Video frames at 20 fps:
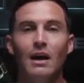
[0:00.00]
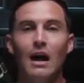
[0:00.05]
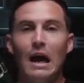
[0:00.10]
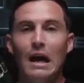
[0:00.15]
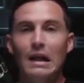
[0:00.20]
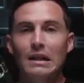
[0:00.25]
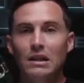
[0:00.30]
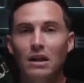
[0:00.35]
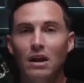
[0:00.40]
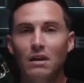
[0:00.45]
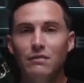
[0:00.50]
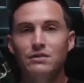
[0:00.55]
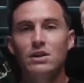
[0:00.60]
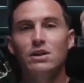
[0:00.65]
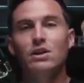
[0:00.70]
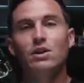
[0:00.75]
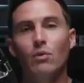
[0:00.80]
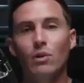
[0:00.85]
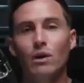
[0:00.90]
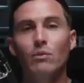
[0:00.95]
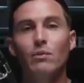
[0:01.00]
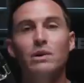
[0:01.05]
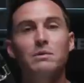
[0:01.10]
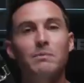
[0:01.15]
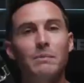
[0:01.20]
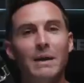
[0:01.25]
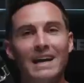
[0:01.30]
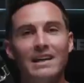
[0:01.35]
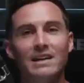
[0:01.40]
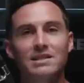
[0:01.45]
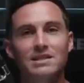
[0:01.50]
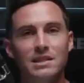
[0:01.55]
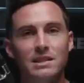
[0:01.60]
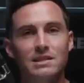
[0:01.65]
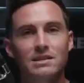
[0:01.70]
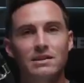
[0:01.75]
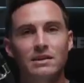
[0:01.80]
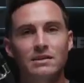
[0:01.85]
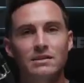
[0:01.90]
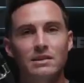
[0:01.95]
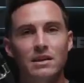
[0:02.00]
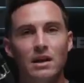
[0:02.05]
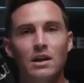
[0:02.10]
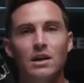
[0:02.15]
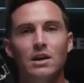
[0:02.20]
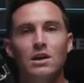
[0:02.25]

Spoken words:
I love to do it with band assistance.